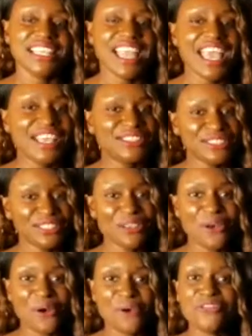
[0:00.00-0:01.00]
And
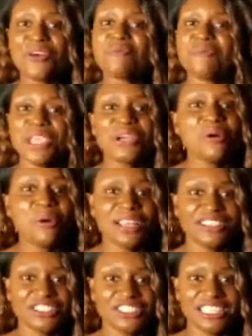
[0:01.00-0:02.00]
so the big
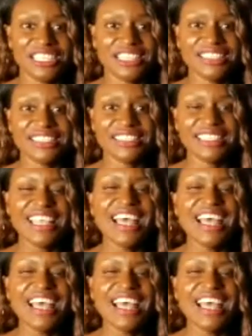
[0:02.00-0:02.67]
question is,